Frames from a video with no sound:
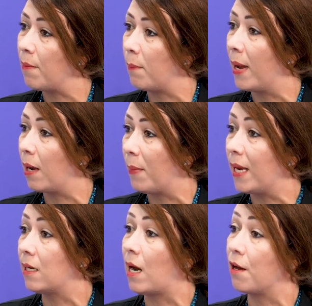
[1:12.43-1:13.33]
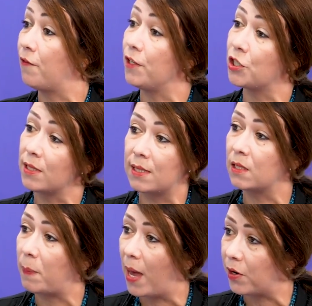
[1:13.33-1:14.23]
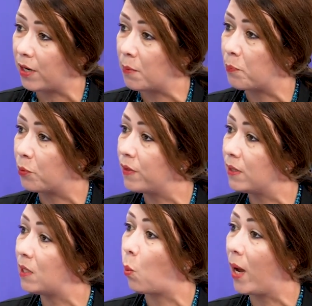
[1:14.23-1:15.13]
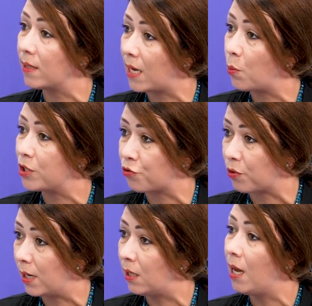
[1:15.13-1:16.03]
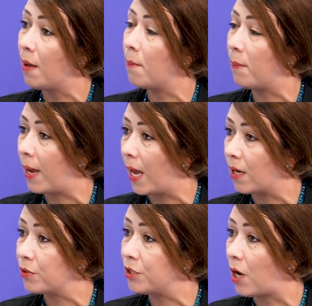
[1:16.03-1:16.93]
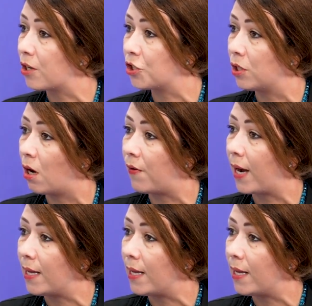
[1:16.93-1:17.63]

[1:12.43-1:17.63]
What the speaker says: making our efficiencies better, improving the way that we drill, reduction of our